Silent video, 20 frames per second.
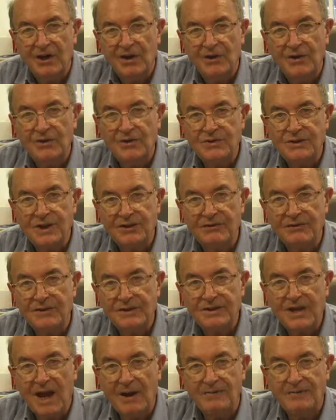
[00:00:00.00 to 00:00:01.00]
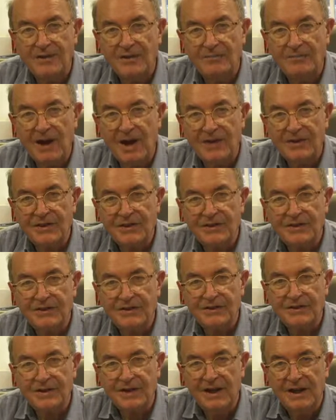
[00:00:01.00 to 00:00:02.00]
We use different types of
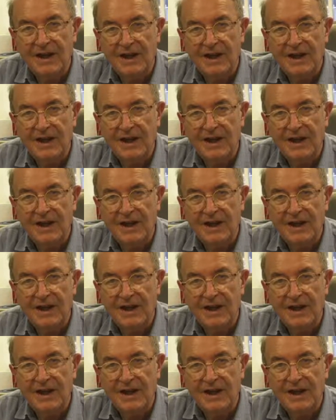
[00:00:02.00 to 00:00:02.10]
methods.